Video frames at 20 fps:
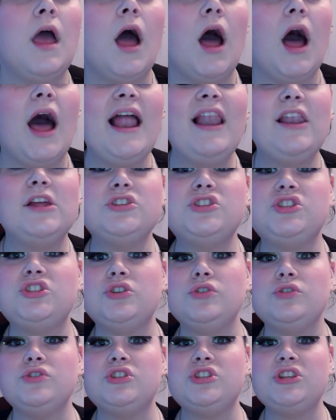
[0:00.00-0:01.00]
I lost
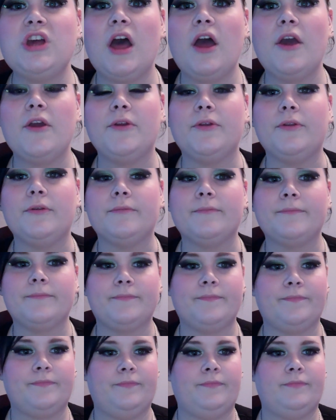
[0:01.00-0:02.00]
two stone.
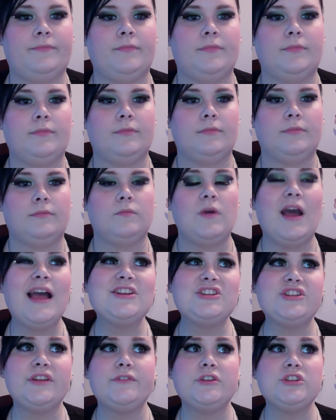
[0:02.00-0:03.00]
But
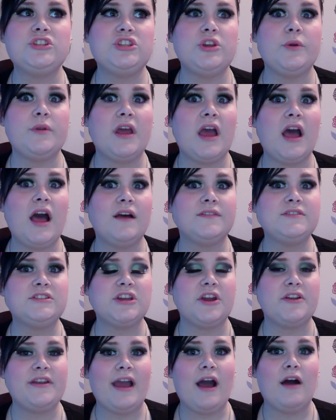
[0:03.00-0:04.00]
actually I've lost two and a half
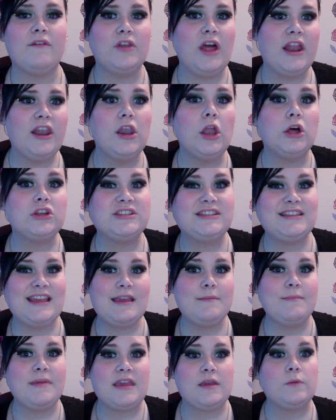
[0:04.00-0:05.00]
stone now. I've like lost
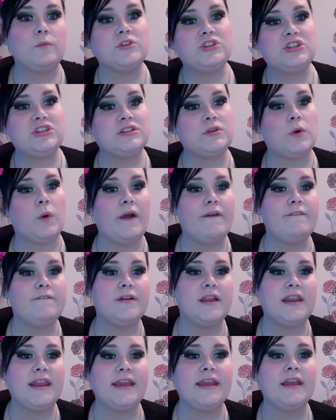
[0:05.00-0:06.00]
Immy, which is quite
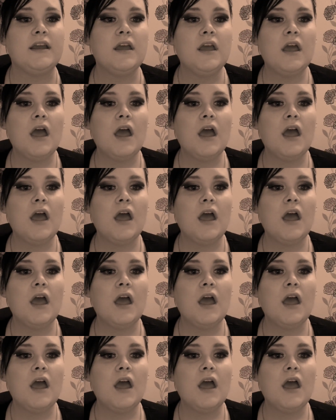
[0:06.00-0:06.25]
funny.